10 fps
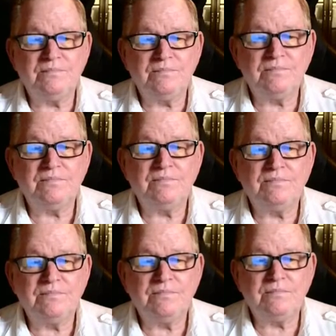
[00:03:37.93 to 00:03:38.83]

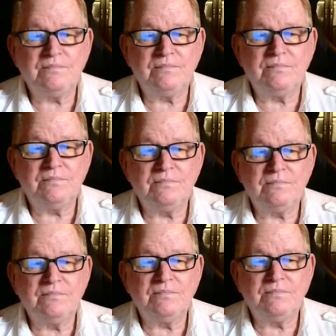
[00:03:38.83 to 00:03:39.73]

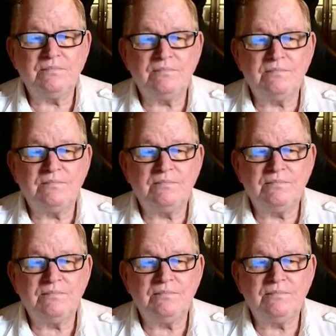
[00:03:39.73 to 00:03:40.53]
This person isn't speaking.